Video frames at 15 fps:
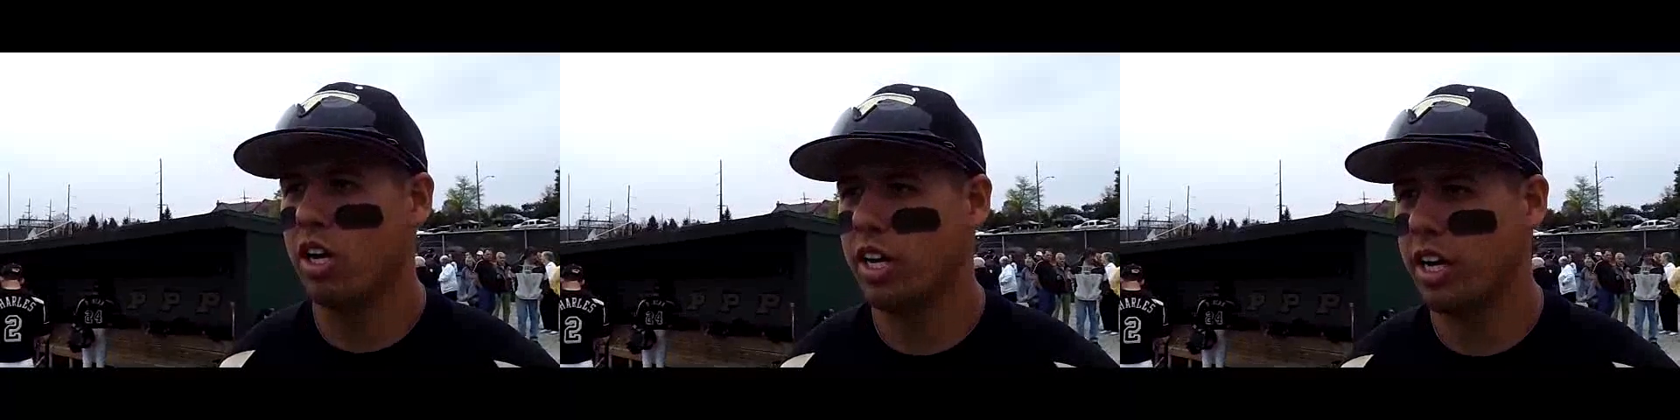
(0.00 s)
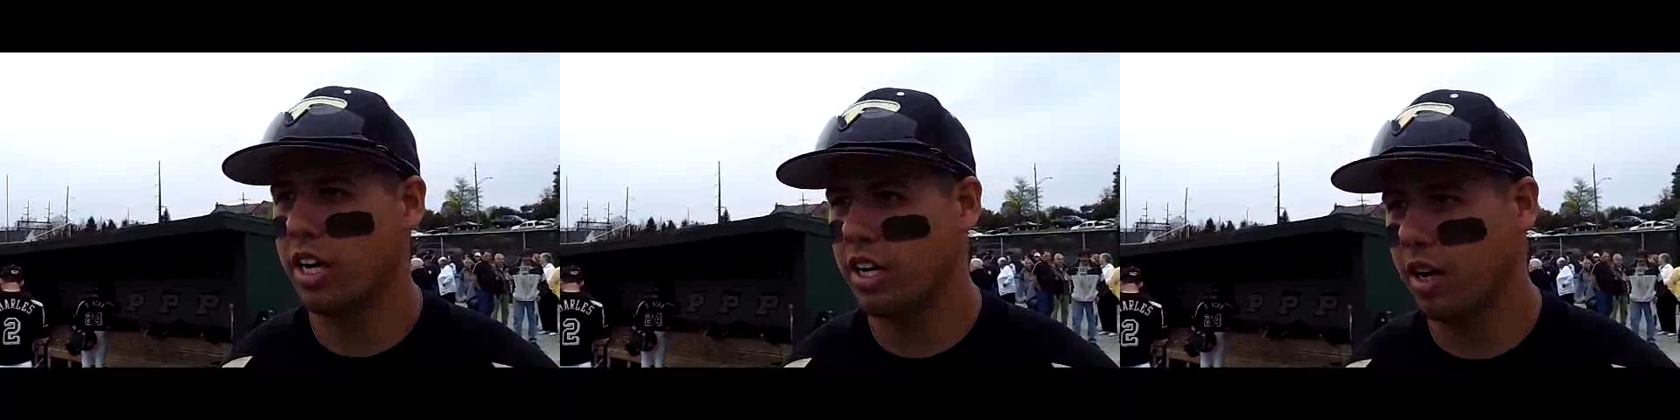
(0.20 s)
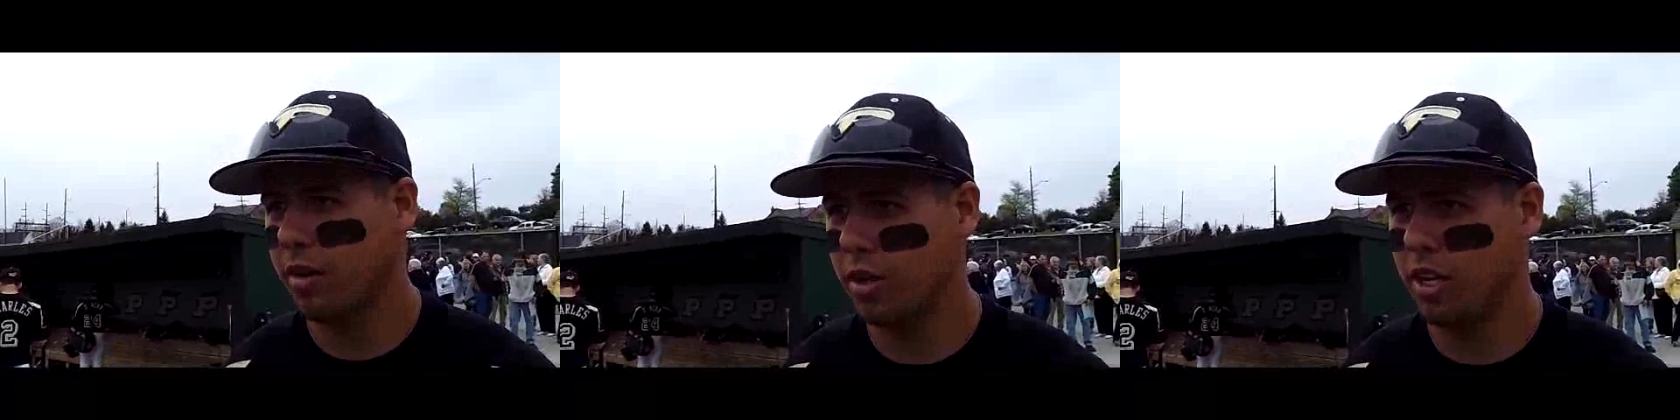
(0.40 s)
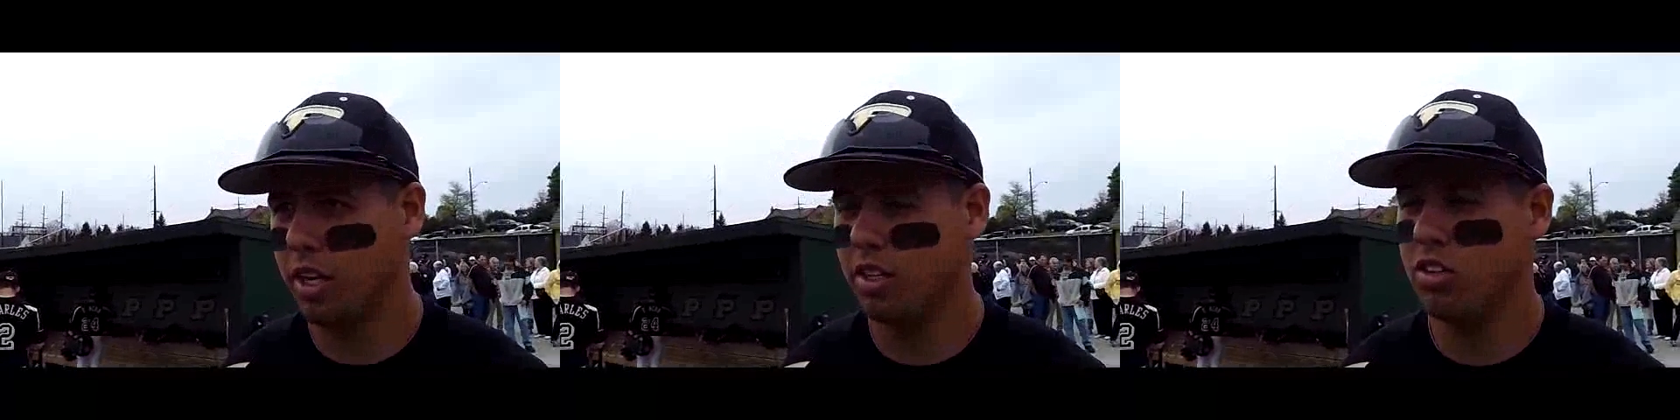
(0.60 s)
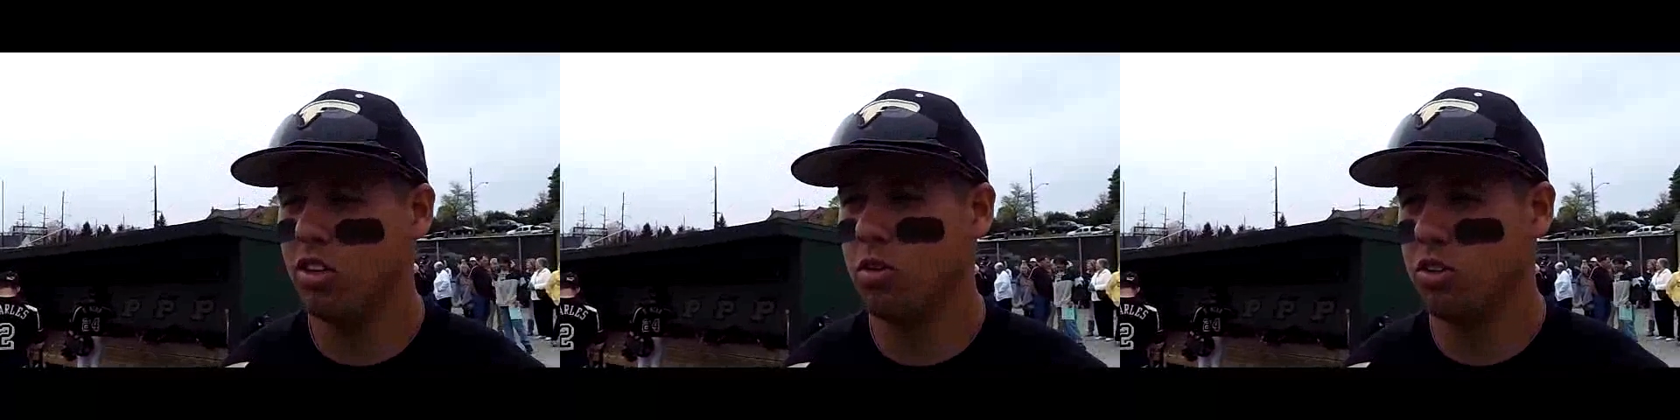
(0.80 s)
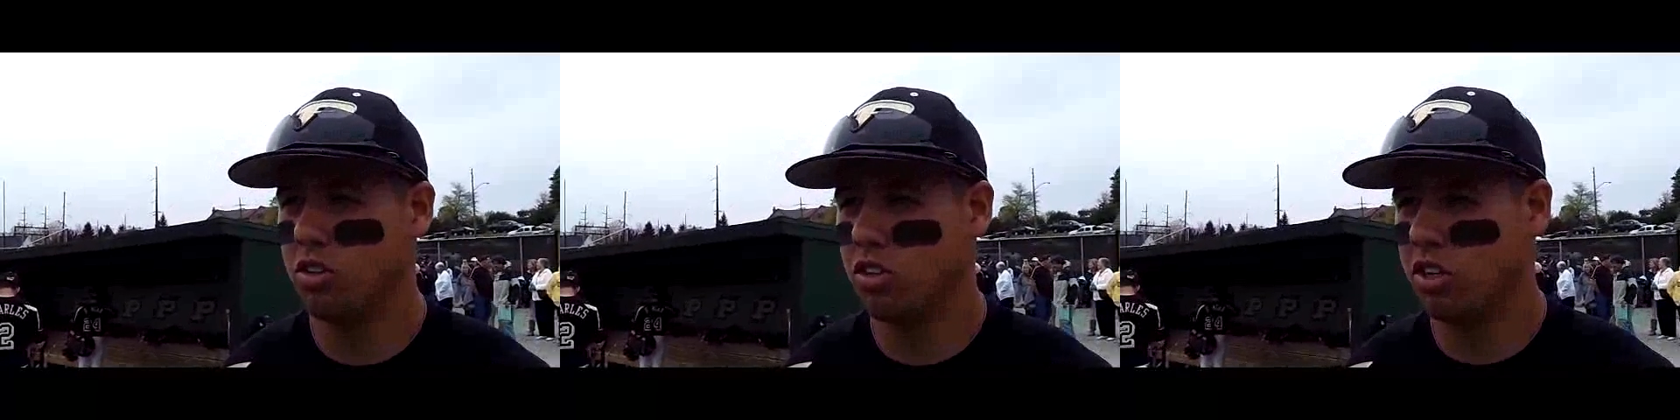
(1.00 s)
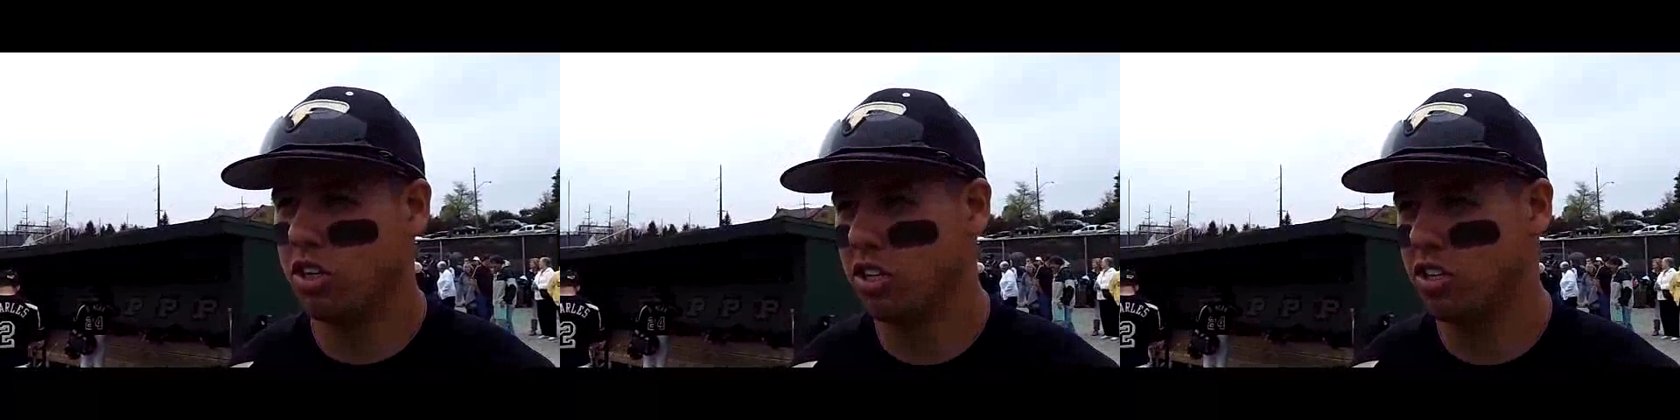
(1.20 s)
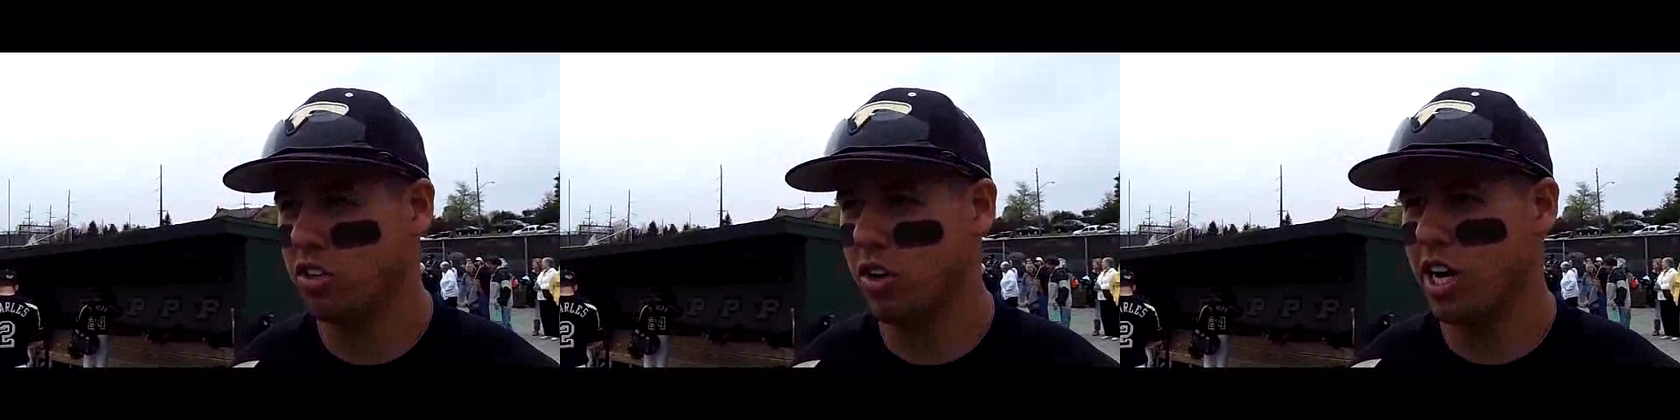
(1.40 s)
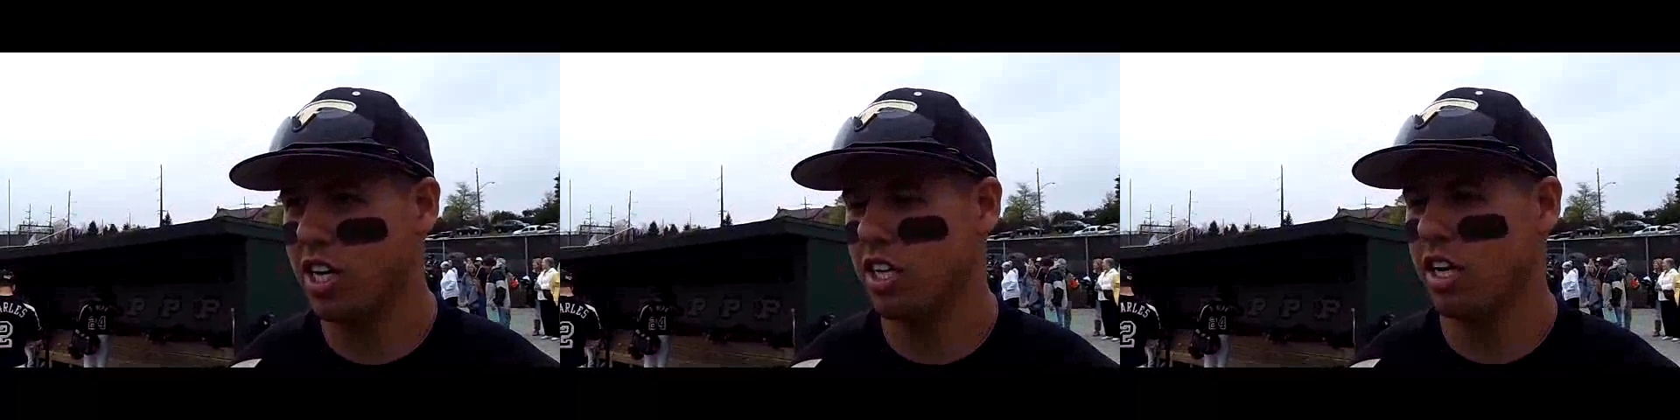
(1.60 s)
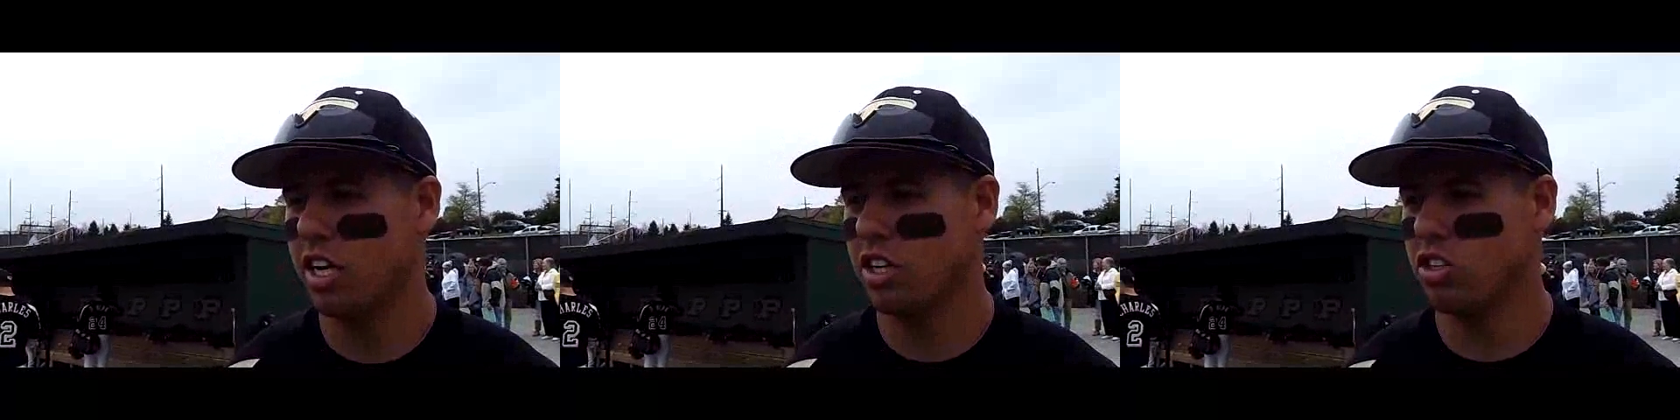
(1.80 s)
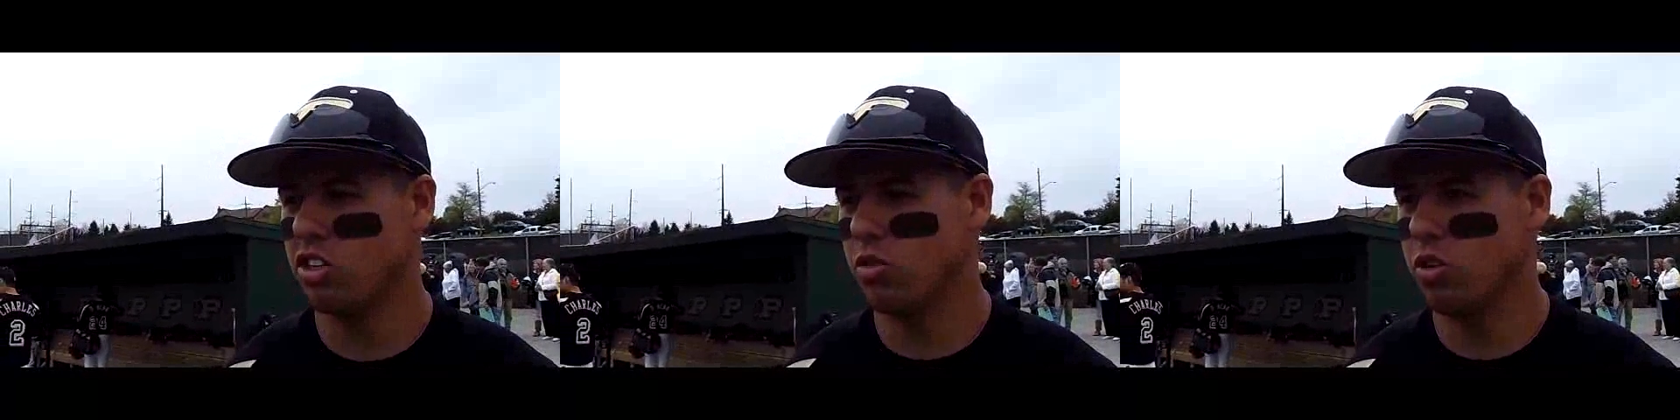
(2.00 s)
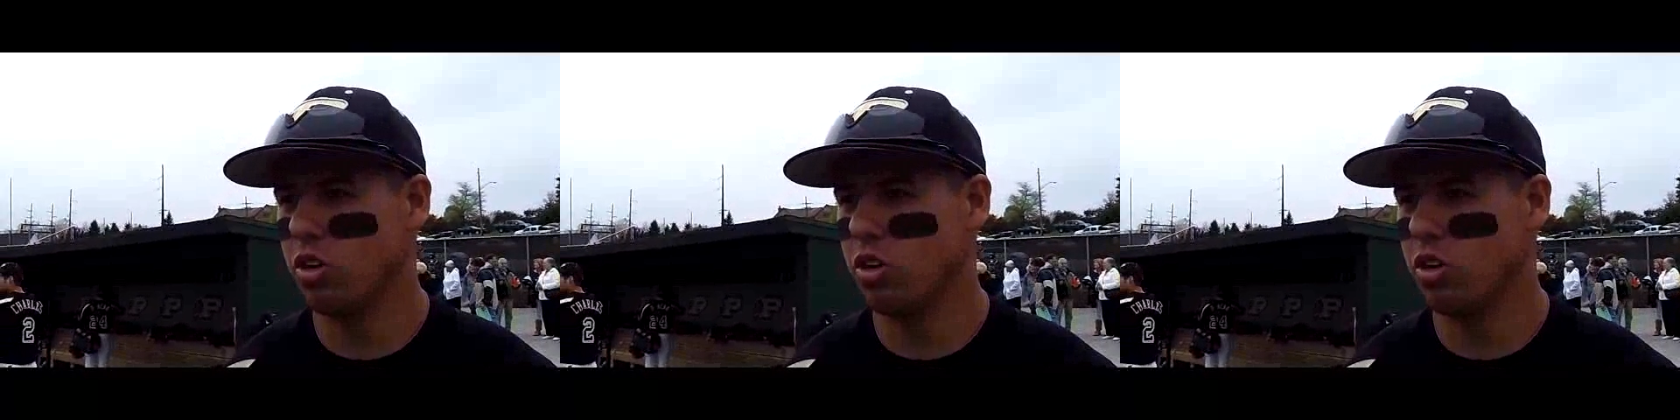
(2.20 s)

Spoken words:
Yeah. I mean, it's always good to scratch that extra